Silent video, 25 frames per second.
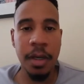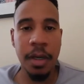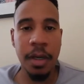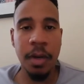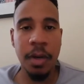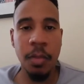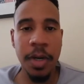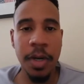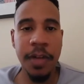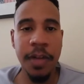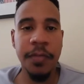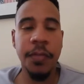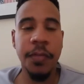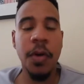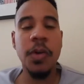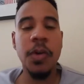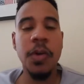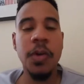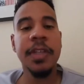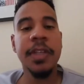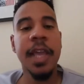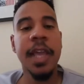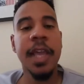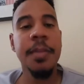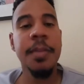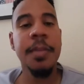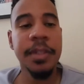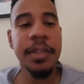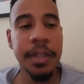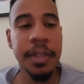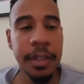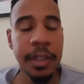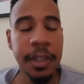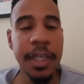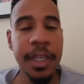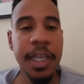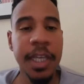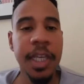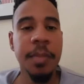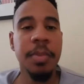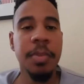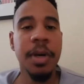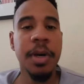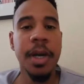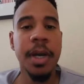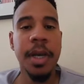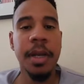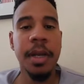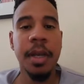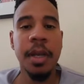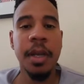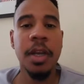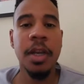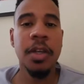when he first came into the league, but